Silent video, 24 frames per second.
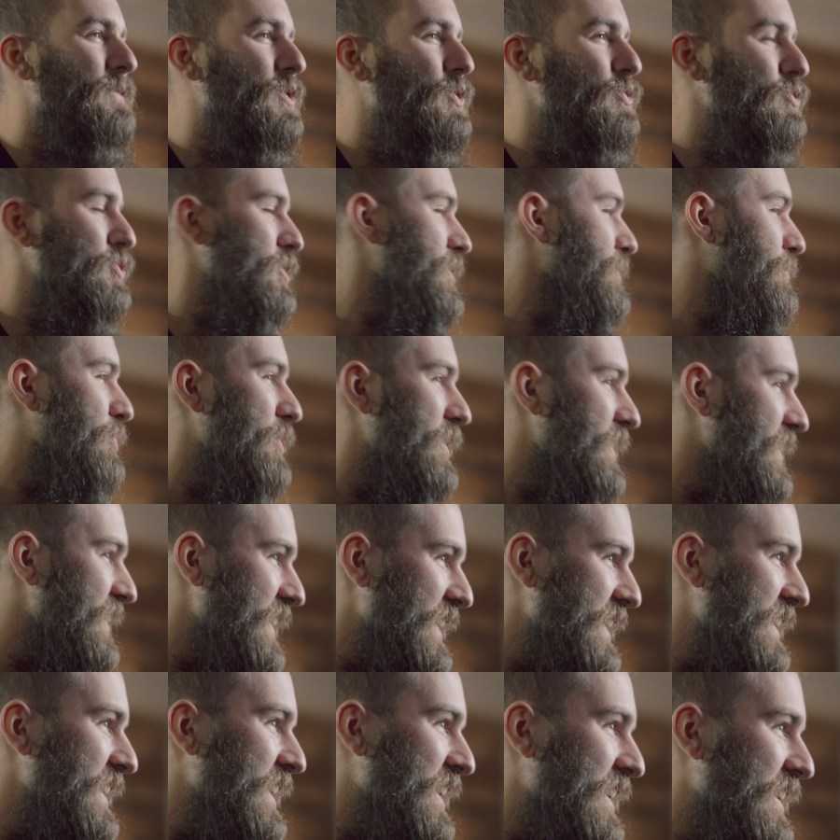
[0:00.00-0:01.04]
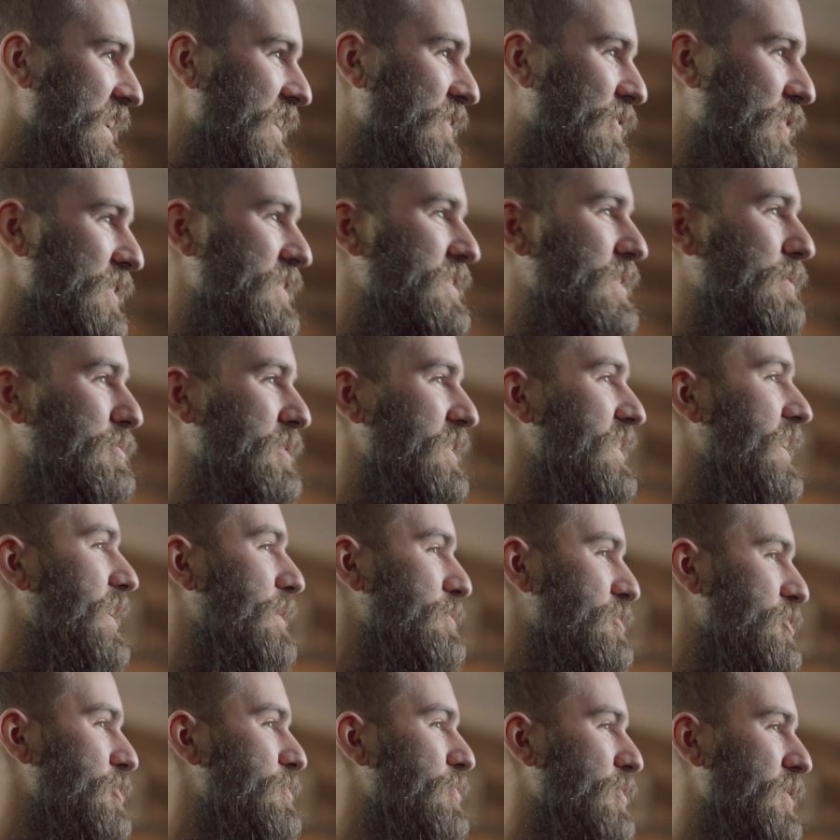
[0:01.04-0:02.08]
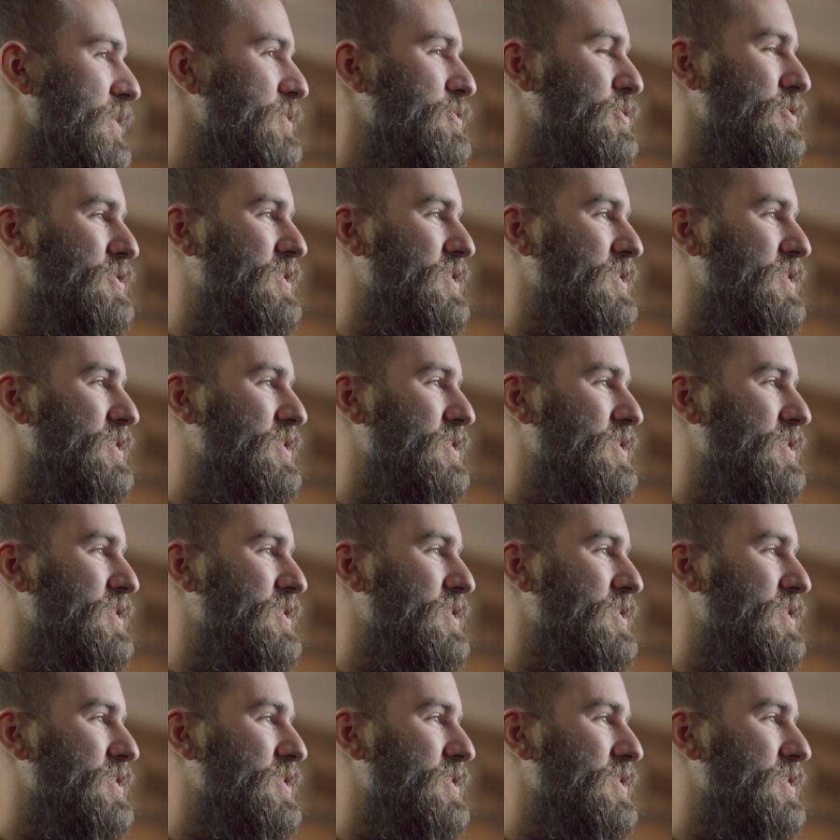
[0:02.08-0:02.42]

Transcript: I'm usually pretty lenient if it's something that I'm super